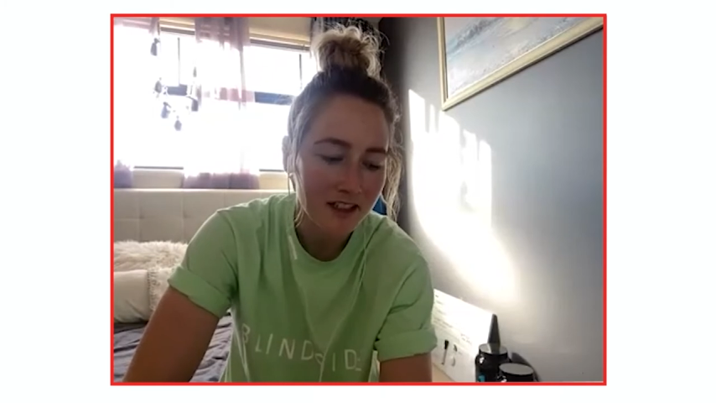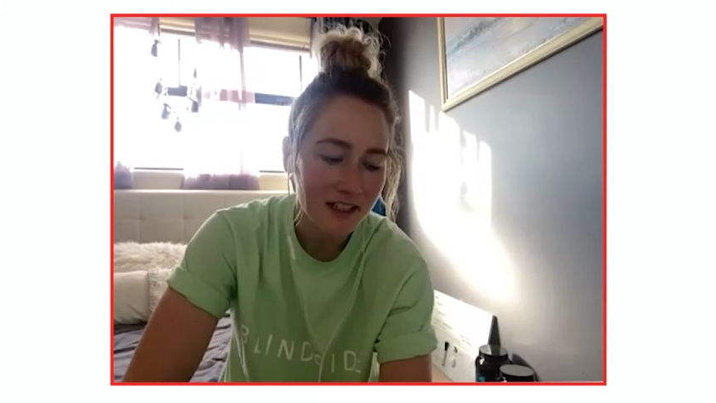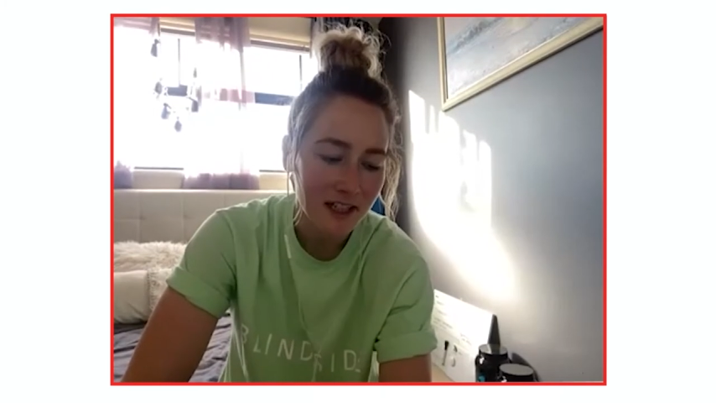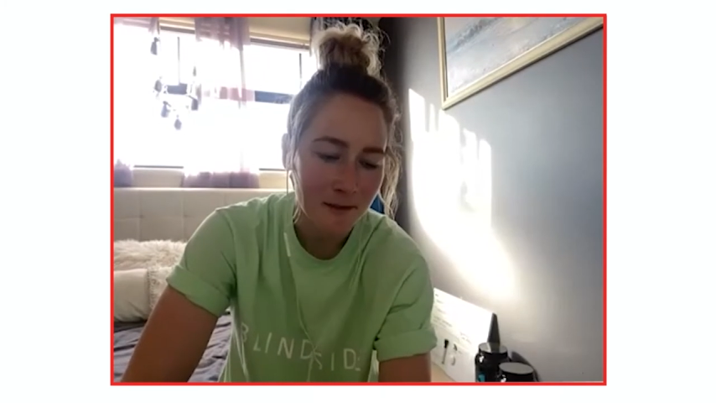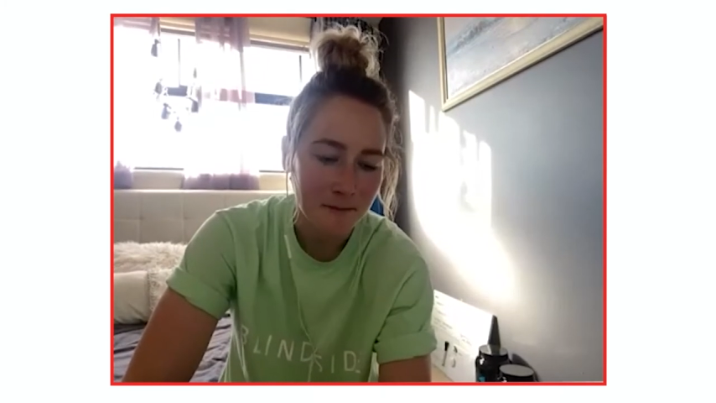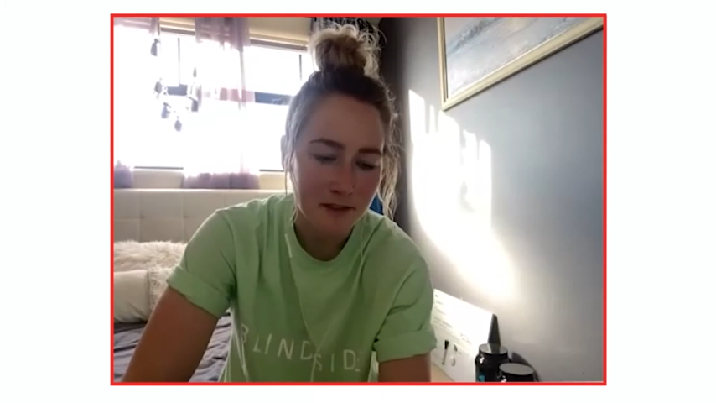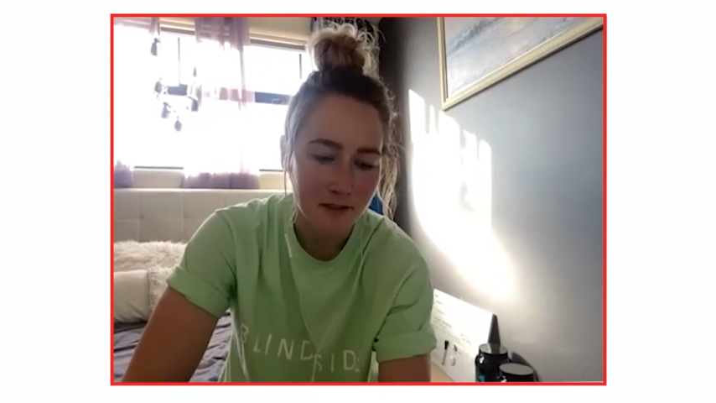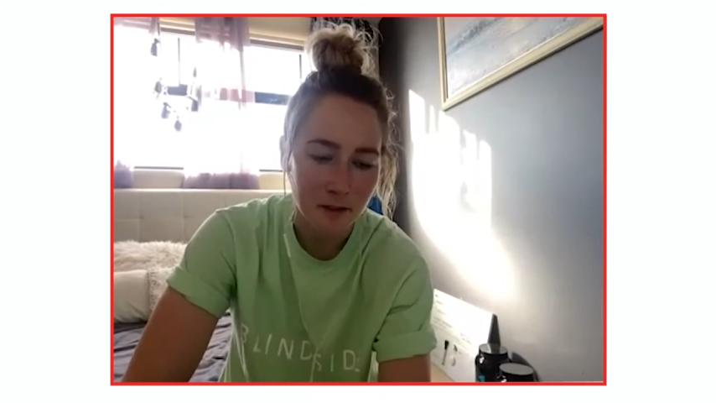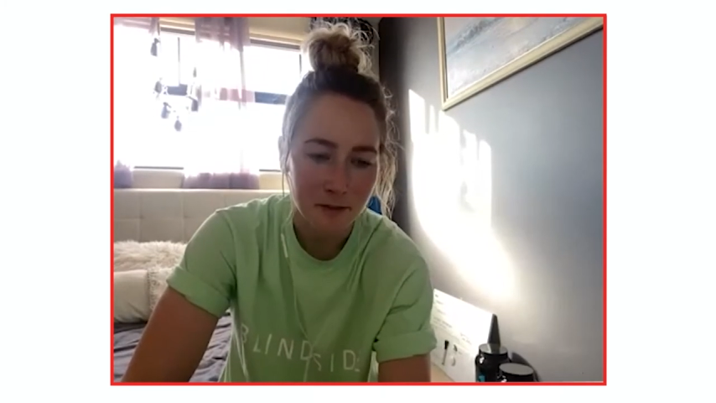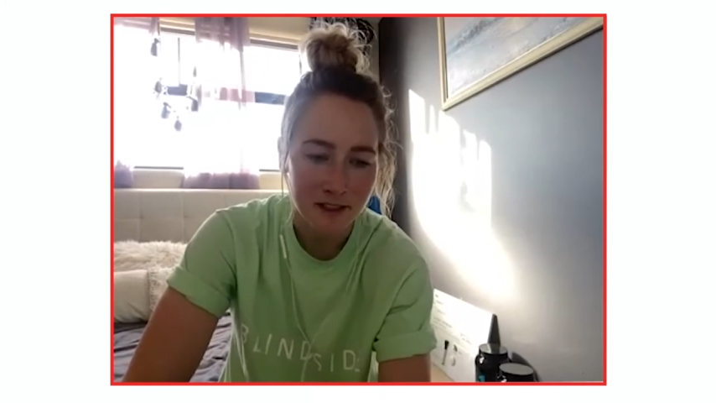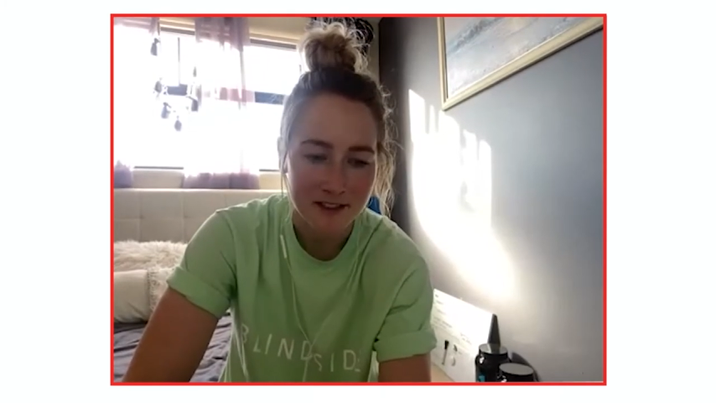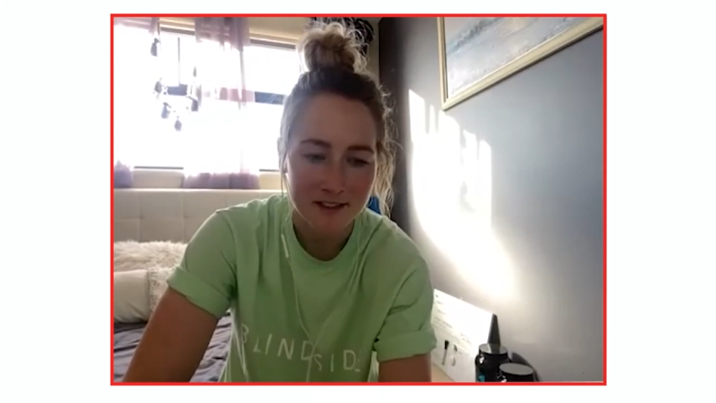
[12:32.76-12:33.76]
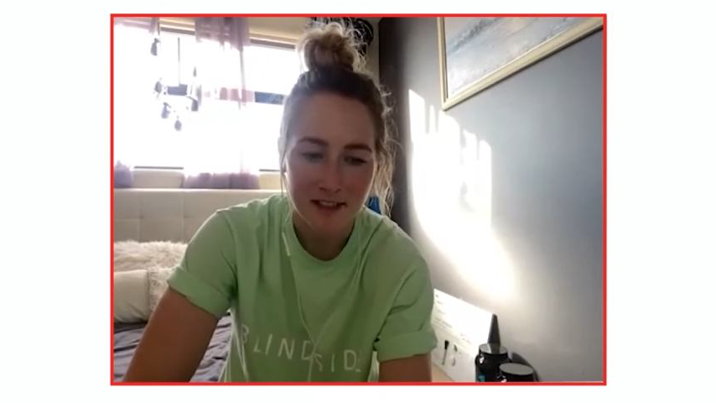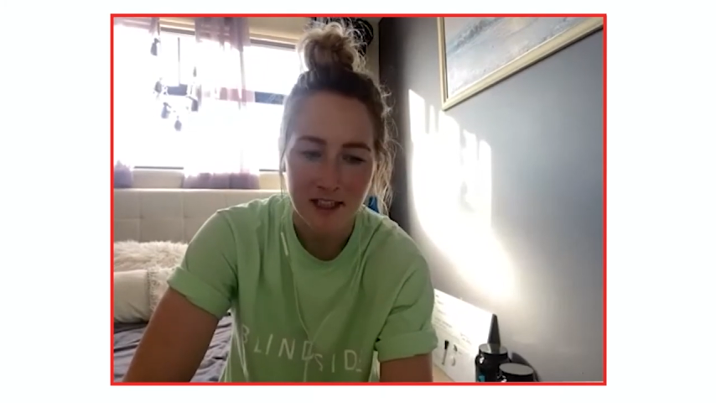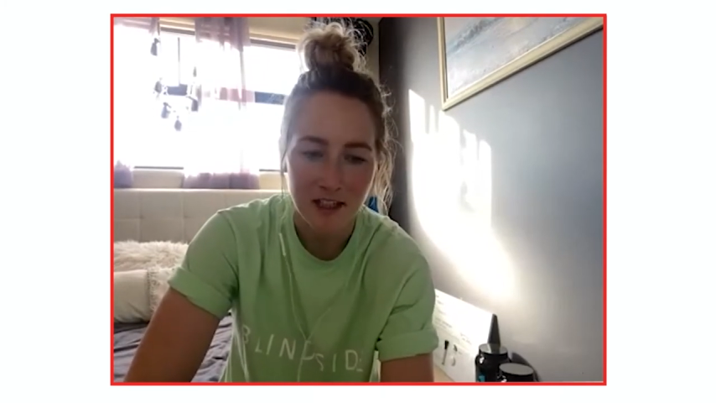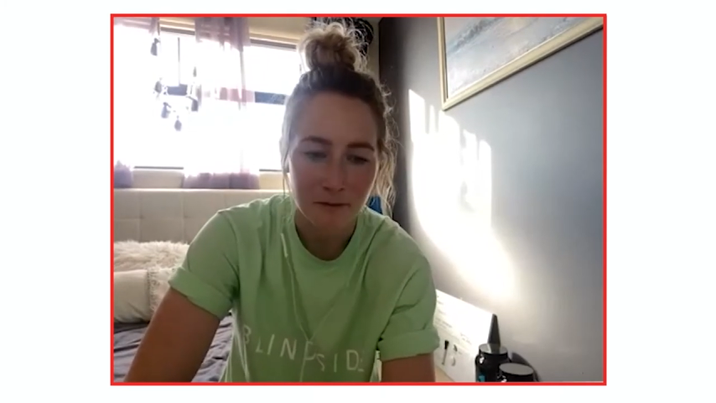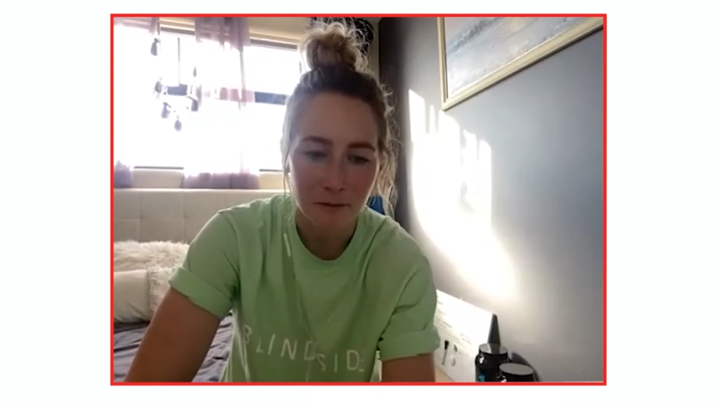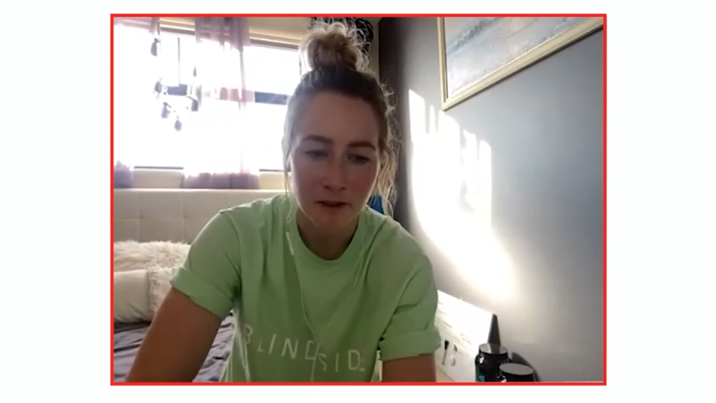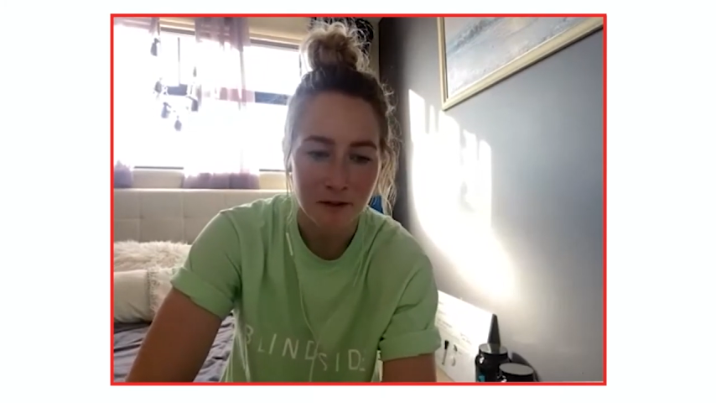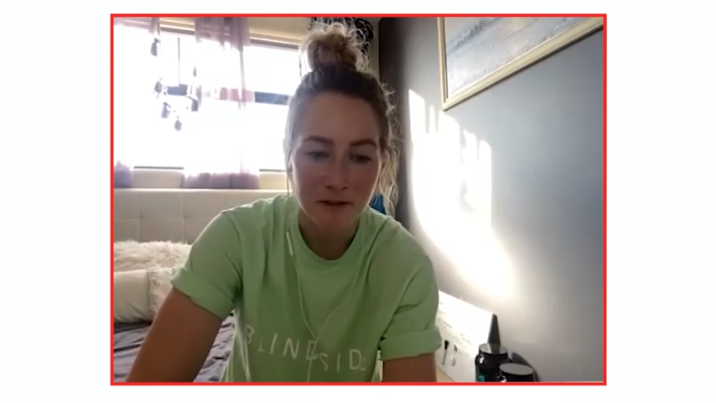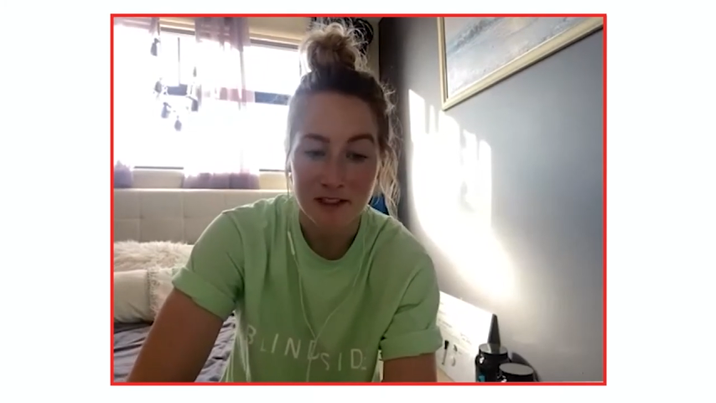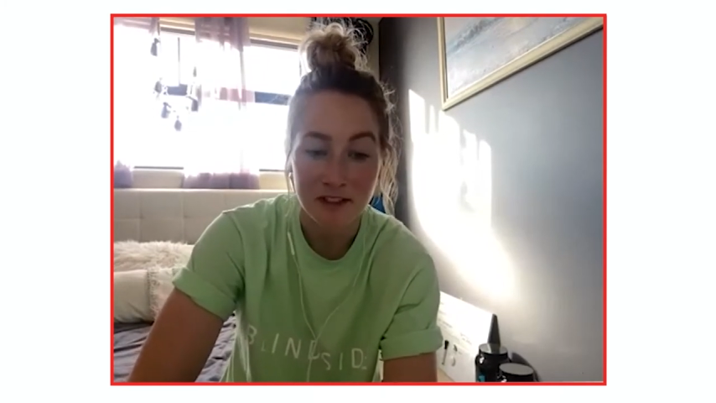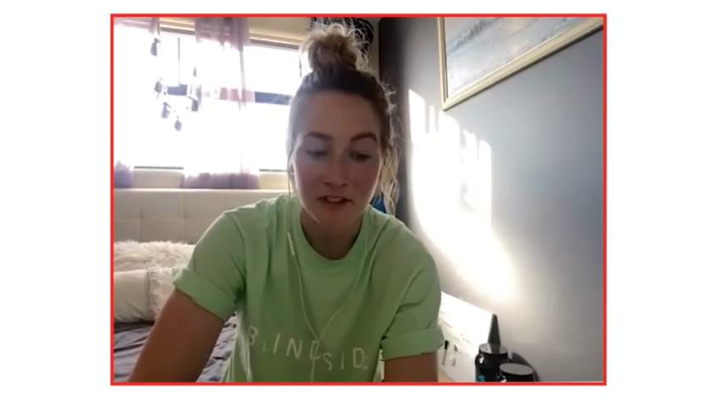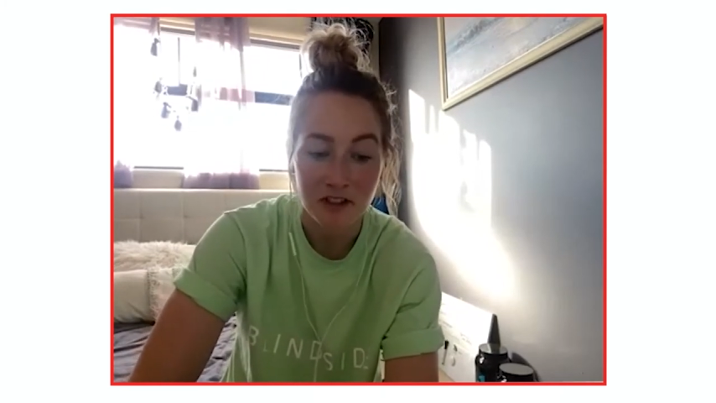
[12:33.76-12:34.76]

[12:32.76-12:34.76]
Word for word: and um, so I played the second half. But I was literally